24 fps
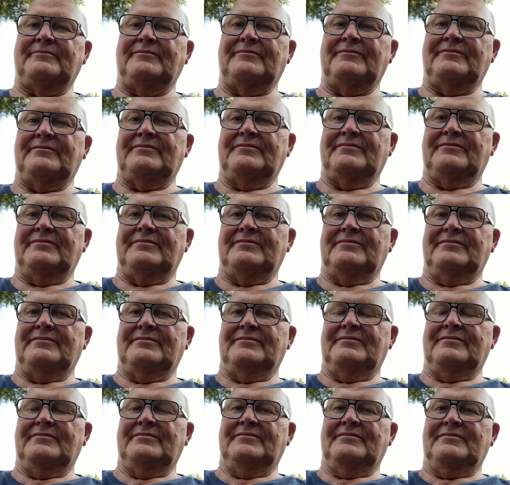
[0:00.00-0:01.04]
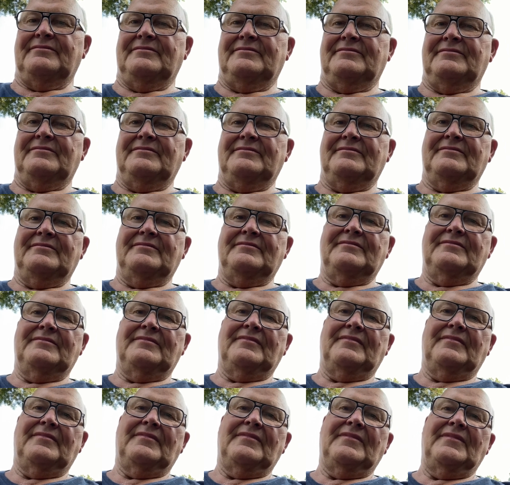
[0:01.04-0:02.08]

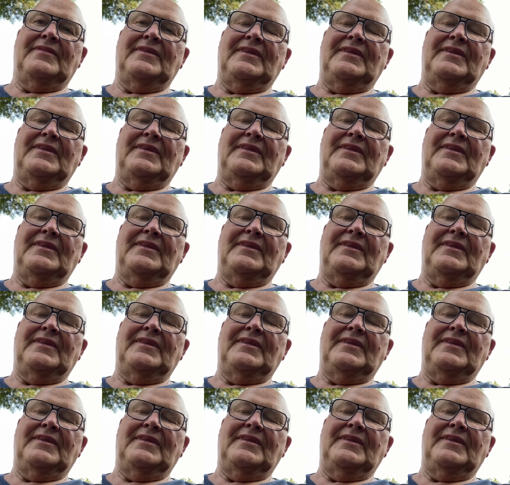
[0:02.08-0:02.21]
(silence)